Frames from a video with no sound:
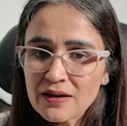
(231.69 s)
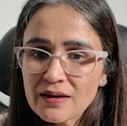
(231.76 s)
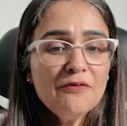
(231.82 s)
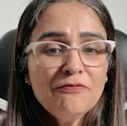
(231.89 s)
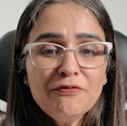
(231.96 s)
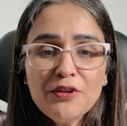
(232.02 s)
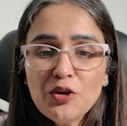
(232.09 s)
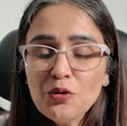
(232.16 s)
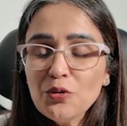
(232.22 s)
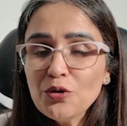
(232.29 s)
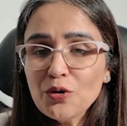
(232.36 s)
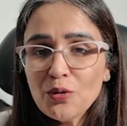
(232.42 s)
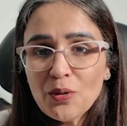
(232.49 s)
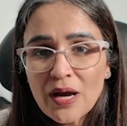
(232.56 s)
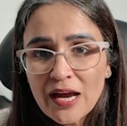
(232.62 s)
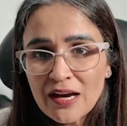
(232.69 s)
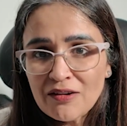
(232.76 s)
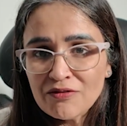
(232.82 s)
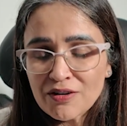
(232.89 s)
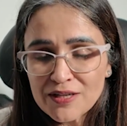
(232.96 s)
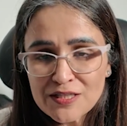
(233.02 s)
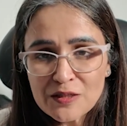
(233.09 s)
If you don't
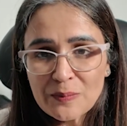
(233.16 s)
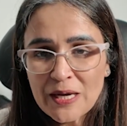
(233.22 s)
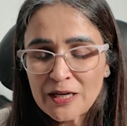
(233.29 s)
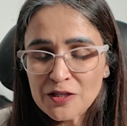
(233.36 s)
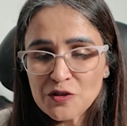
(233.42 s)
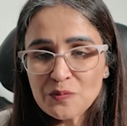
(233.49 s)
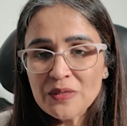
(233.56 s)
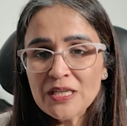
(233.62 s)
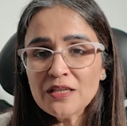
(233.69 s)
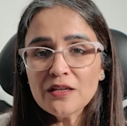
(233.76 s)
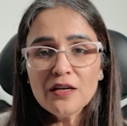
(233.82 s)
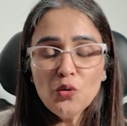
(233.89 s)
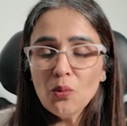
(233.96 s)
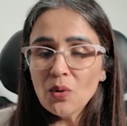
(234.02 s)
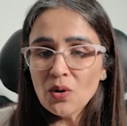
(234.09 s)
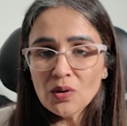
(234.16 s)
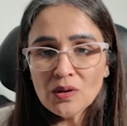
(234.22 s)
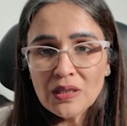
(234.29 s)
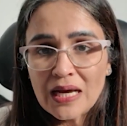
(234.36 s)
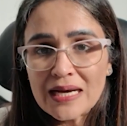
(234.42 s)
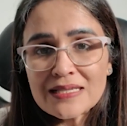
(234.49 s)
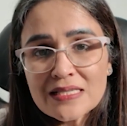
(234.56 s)
have risk management, you won't
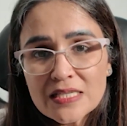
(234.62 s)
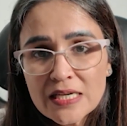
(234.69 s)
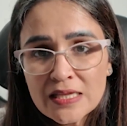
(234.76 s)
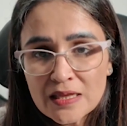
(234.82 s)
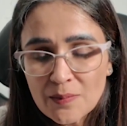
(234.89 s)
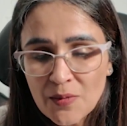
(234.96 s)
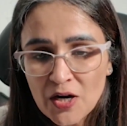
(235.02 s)
last in the